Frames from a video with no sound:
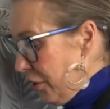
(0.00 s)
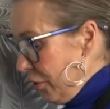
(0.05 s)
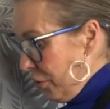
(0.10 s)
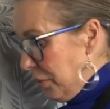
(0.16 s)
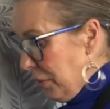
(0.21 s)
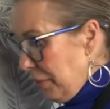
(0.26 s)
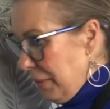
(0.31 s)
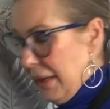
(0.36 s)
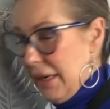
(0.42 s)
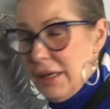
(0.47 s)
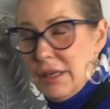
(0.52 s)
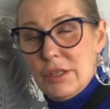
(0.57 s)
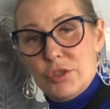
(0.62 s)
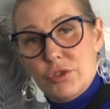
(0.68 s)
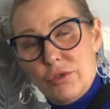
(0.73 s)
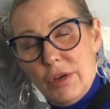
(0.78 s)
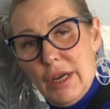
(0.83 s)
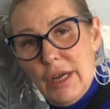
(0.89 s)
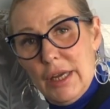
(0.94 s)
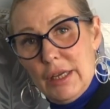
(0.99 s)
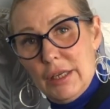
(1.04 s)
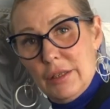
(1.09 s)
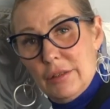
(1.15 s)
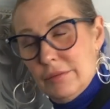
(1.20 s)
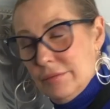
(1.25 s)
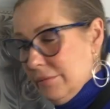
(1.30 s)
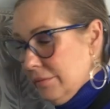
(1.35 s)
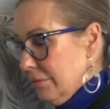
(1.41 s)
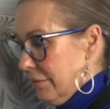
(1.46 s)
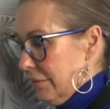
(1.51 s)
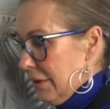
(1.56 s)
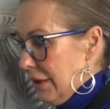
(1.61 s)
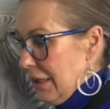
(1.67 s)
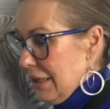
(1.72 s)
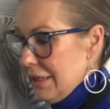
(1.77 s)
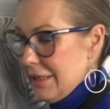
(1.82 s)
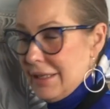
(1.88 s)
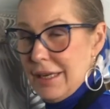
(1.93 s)
my paint is dry,
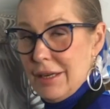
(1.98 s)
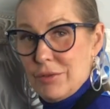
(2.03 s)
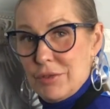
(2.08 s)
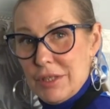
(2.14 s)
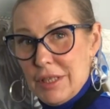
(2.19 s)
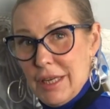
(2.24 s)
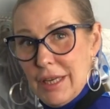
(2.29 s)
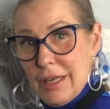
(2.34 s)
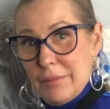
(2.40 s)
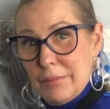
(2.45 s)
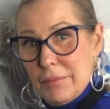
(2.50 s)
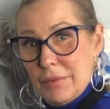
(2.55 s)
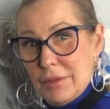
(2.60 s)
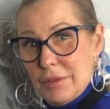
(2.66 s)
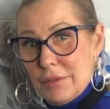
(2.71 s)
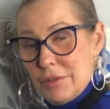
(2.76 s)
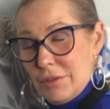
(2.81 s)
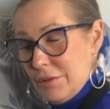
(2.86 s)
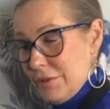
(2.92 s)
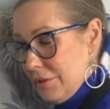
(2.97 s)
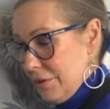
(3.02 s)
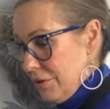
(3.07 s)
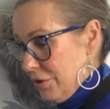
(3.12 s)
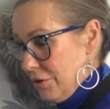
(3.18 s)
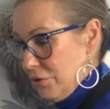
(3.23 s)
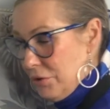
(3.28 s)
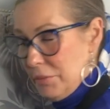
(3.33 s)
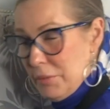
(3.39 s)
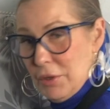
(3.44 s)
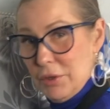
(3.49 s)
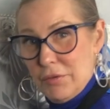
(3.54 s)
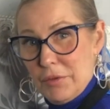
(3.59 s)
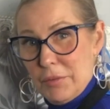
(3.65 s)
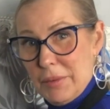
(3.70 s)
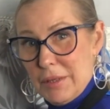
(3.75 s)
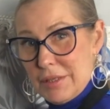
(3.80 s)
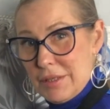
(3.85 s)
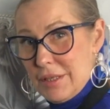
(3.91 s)
and it's now time to remove the
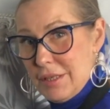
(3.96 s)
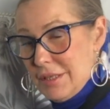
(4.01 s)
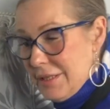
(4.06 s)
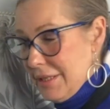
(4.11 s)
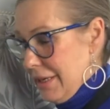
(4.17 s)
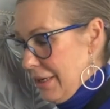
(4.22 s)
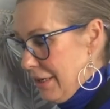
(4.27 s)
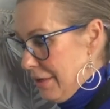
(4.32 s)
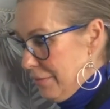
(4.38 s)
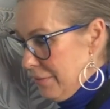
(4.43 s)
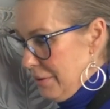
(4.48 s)
masking tape.